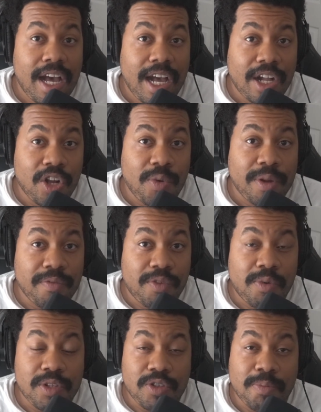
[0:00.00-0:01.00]
going
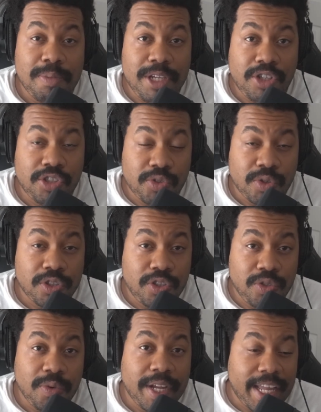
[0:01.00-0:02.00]
forward. So be sure
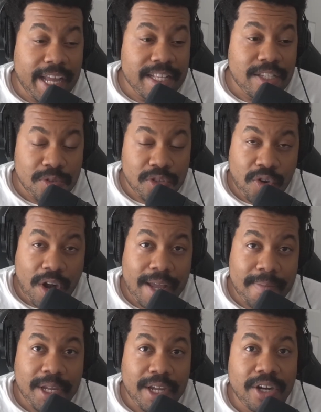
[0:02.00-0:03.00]
to, again,
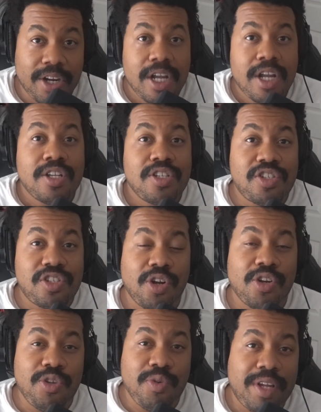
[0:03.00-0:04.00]
subscribe here
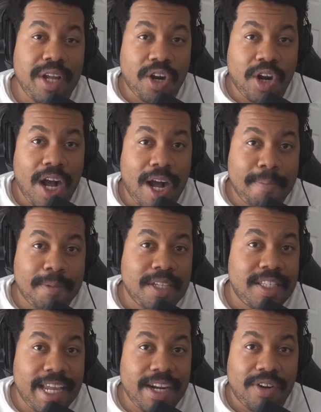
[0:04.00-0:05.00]
so you are up to
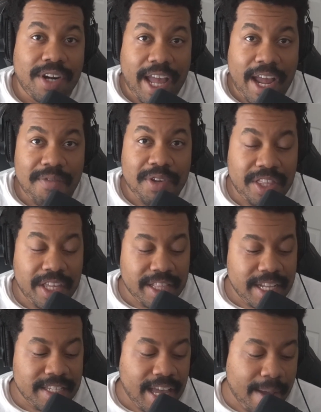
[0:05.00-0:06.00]
date on everything
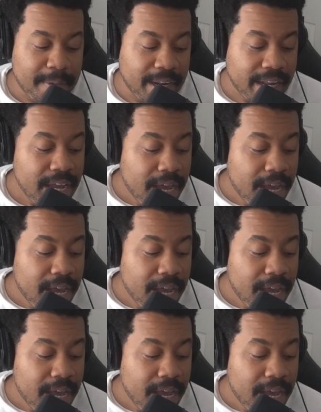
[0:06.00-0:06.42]
that's happening.